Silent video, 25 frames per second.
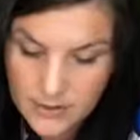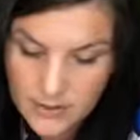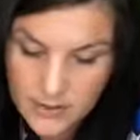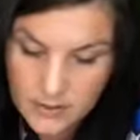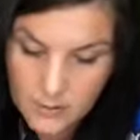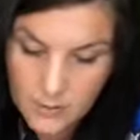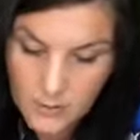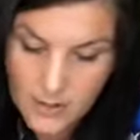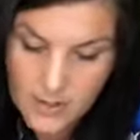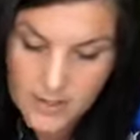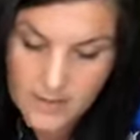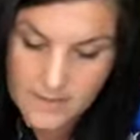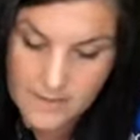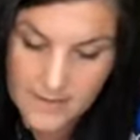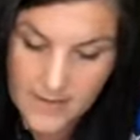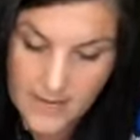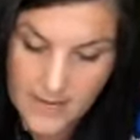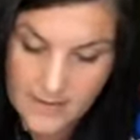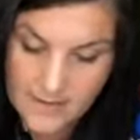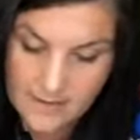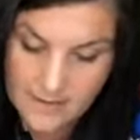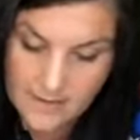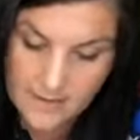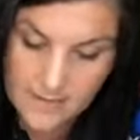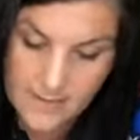gonna wanna
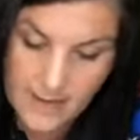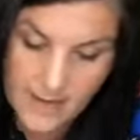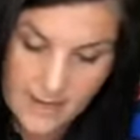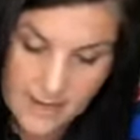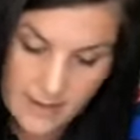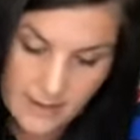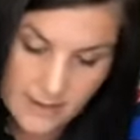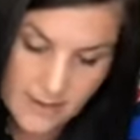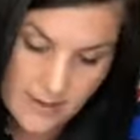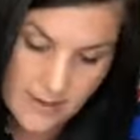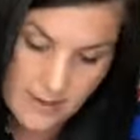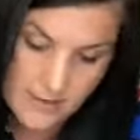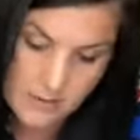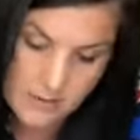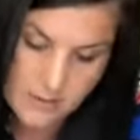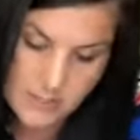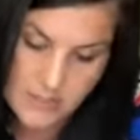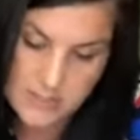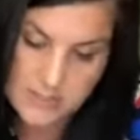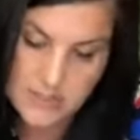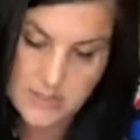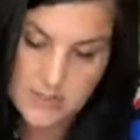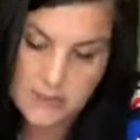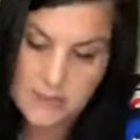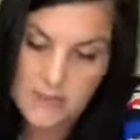paint the background
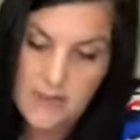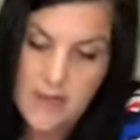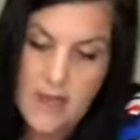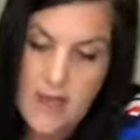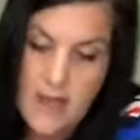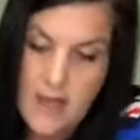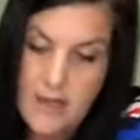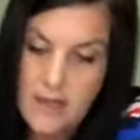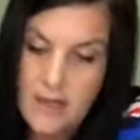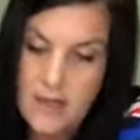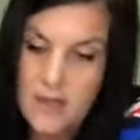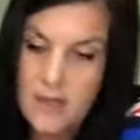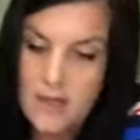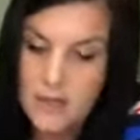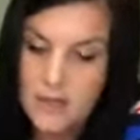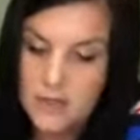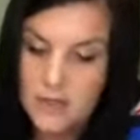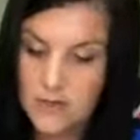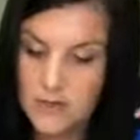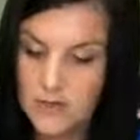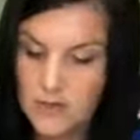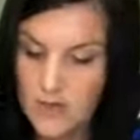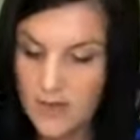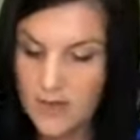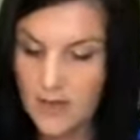just so that
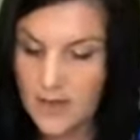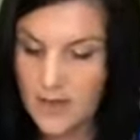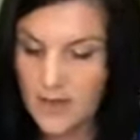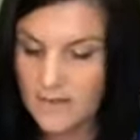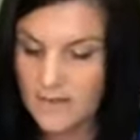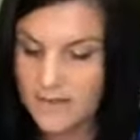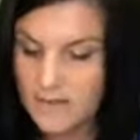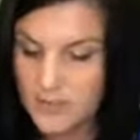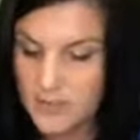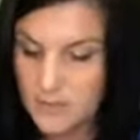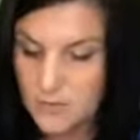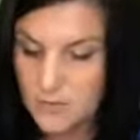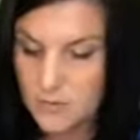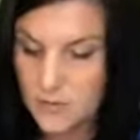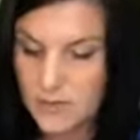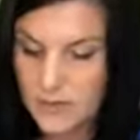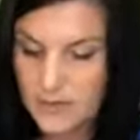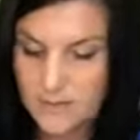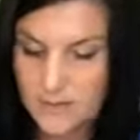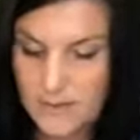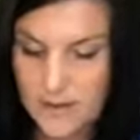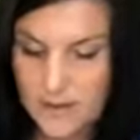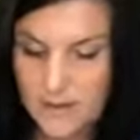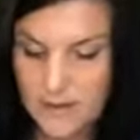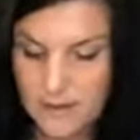you're not having to
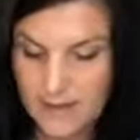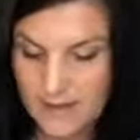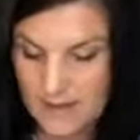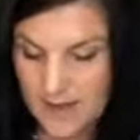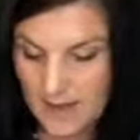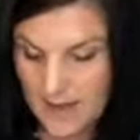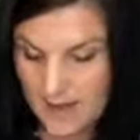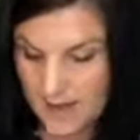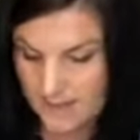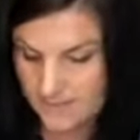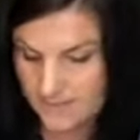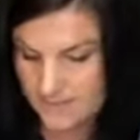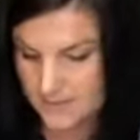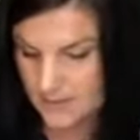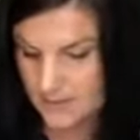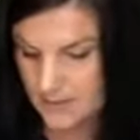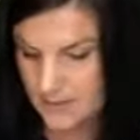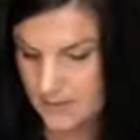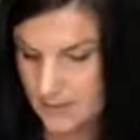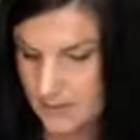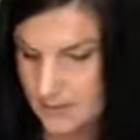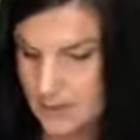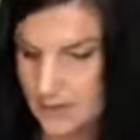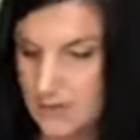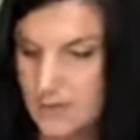worry about gaps.
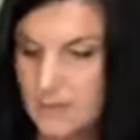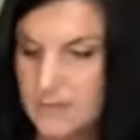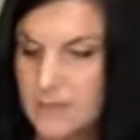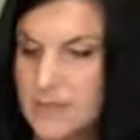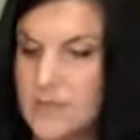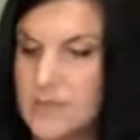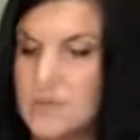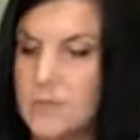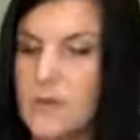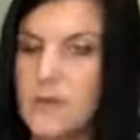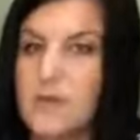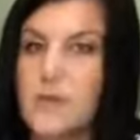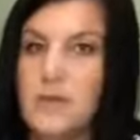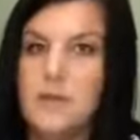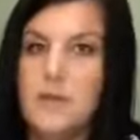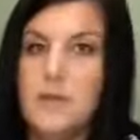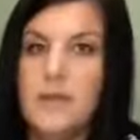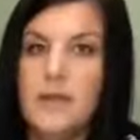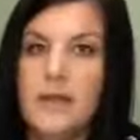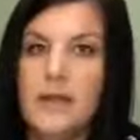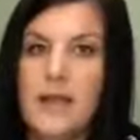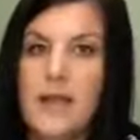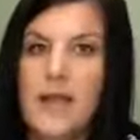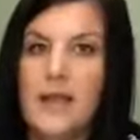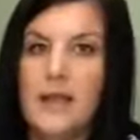Because when you
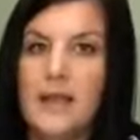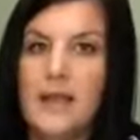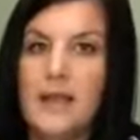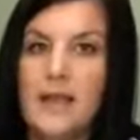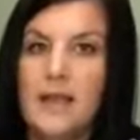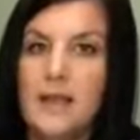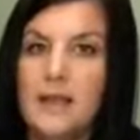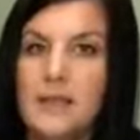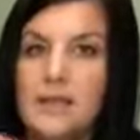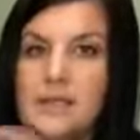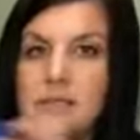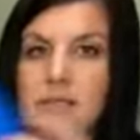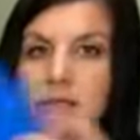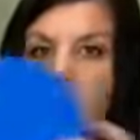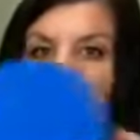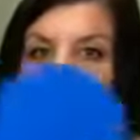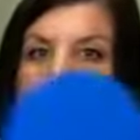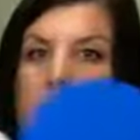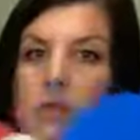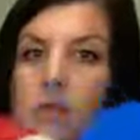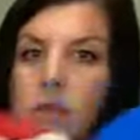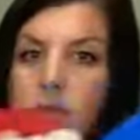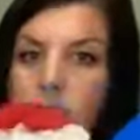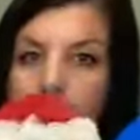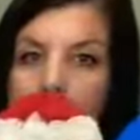look at it,
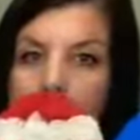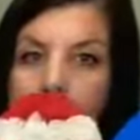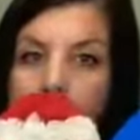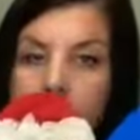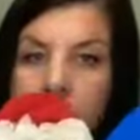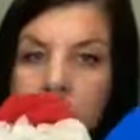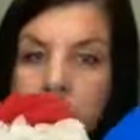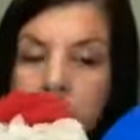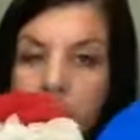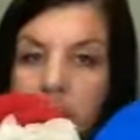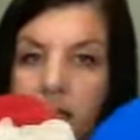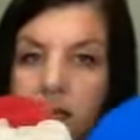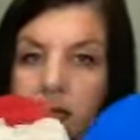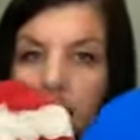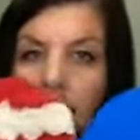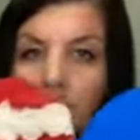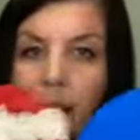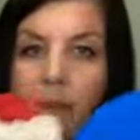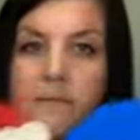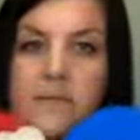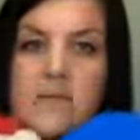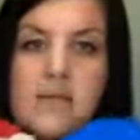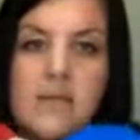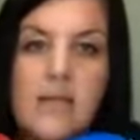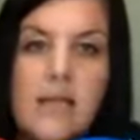you won't see any
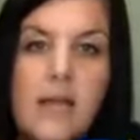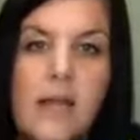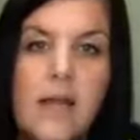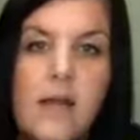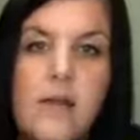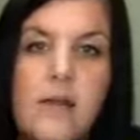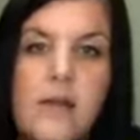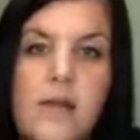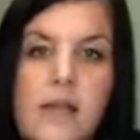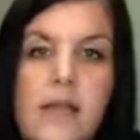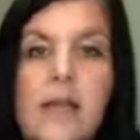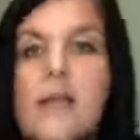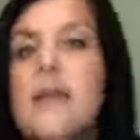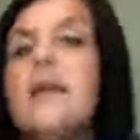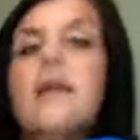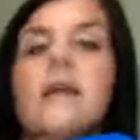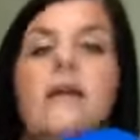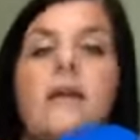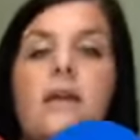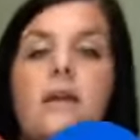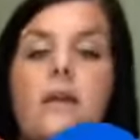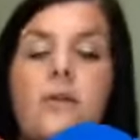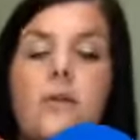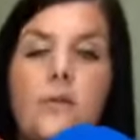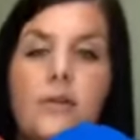gaps. See how like
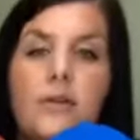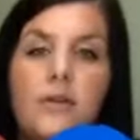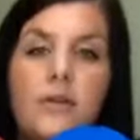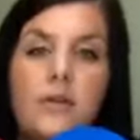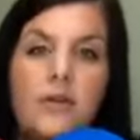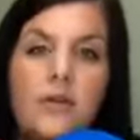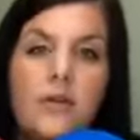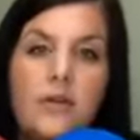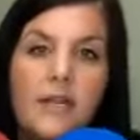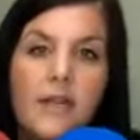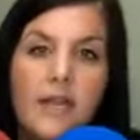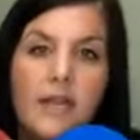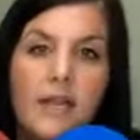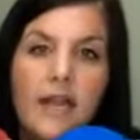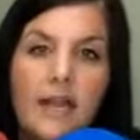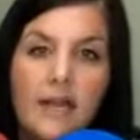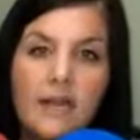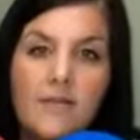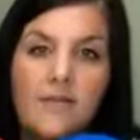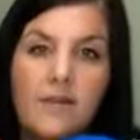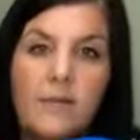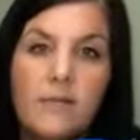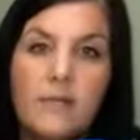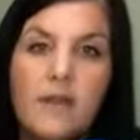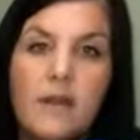when you're looking at
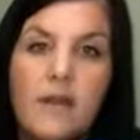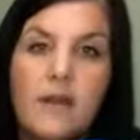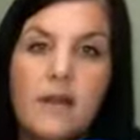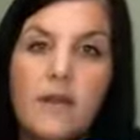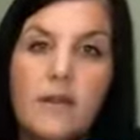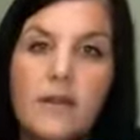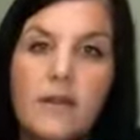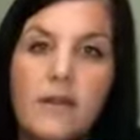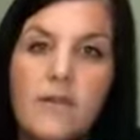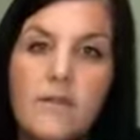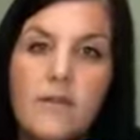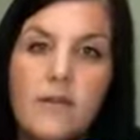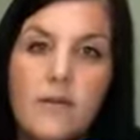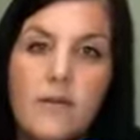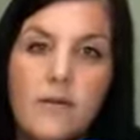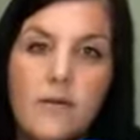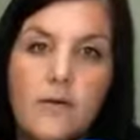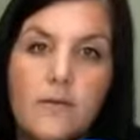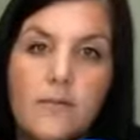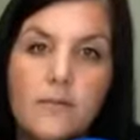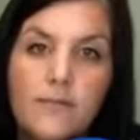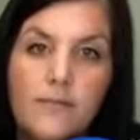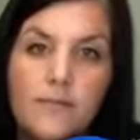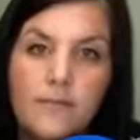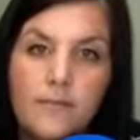it from there, even
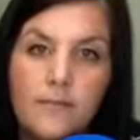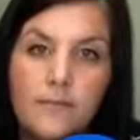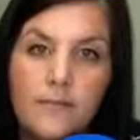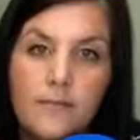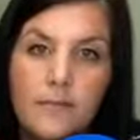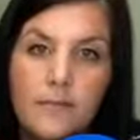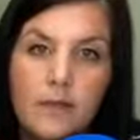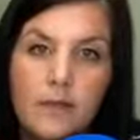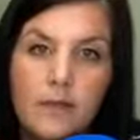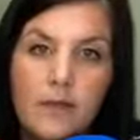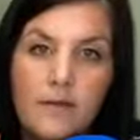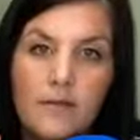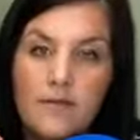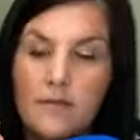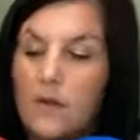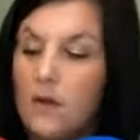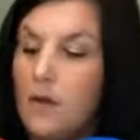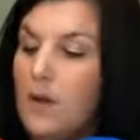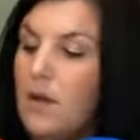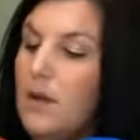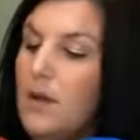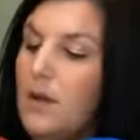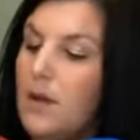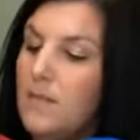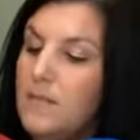though
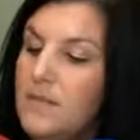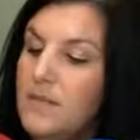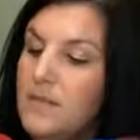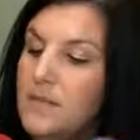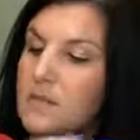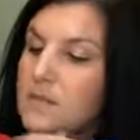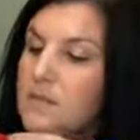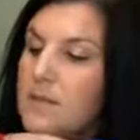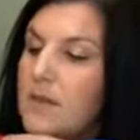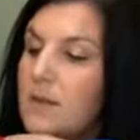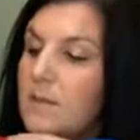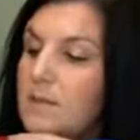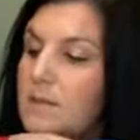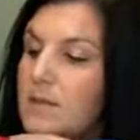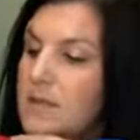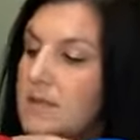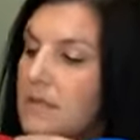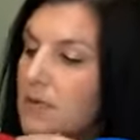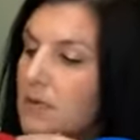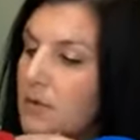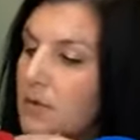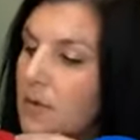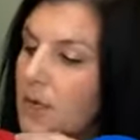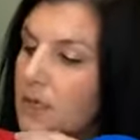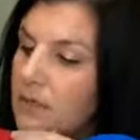up this one I'm
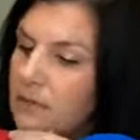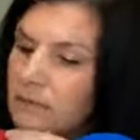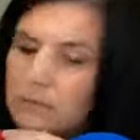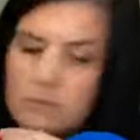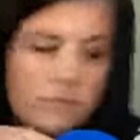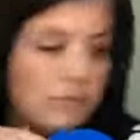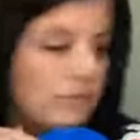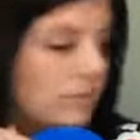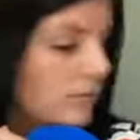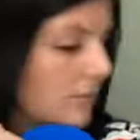missing one,